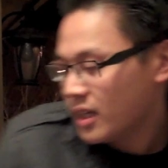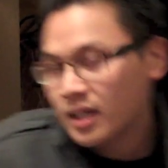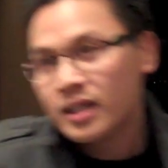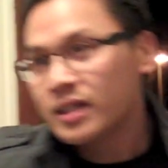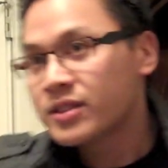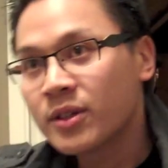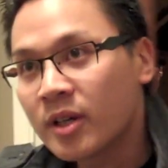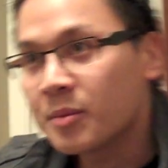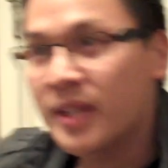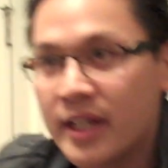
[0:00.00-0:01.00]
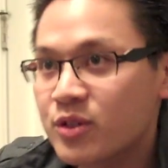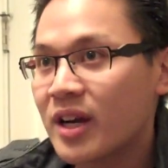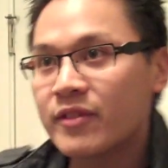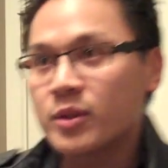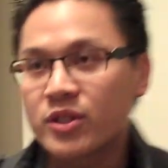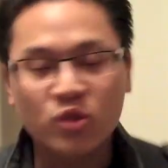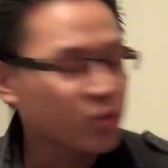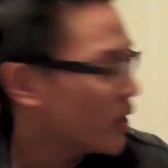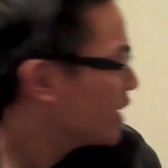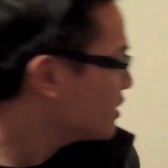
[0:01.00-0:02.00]
Sorry I'm late. Traffic was
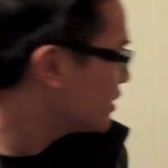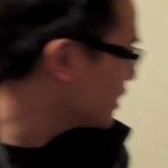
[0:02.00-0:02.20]
crazy